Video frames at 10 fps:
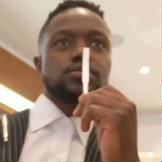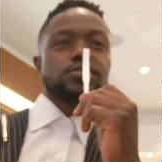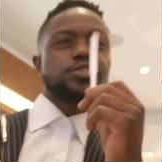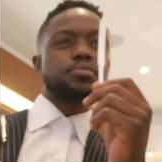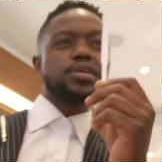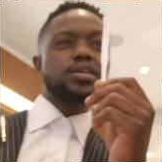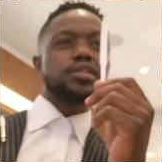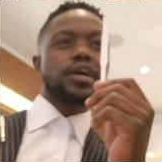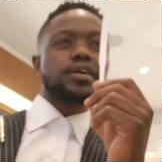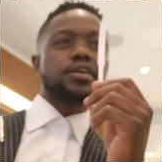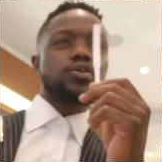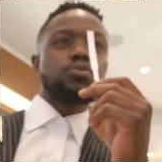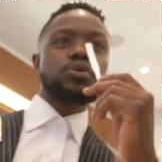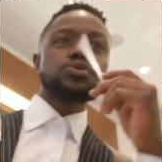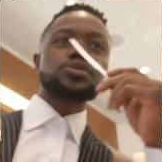to me, like it
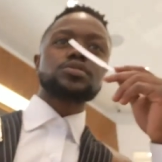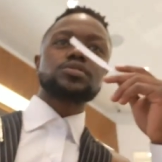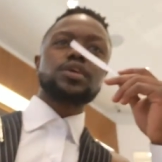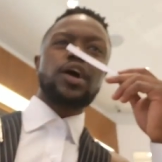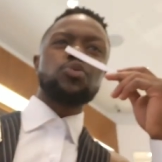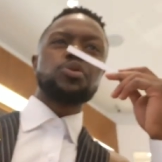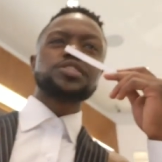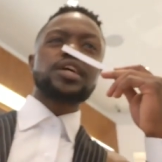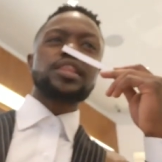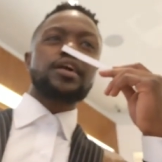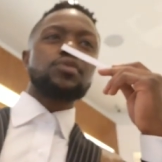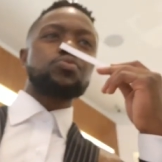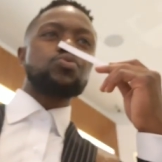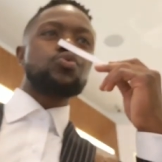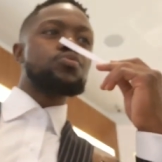almost, I almost get like a
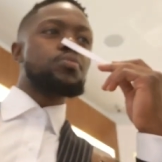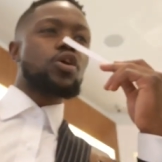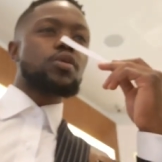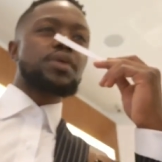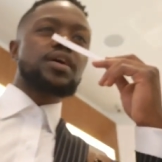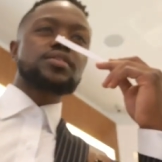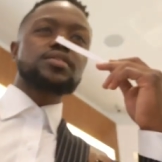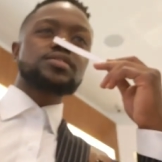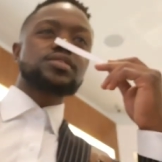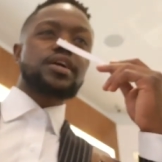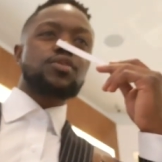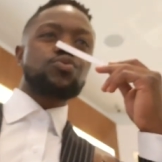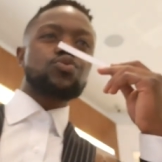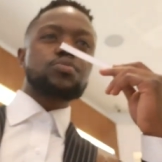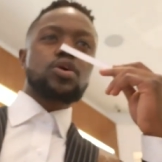rhubarb out of this, like a
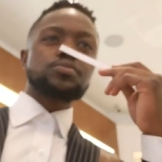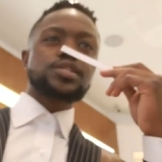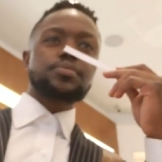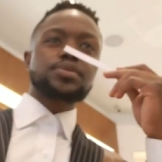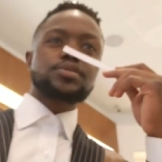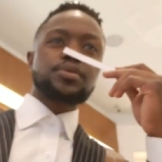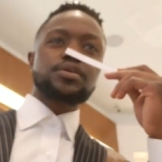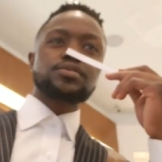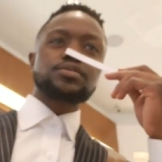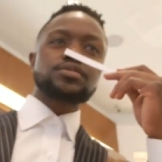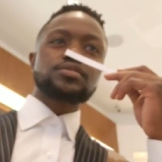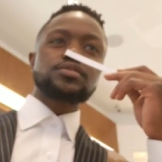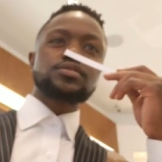rhubarb type of smell. Uh huh.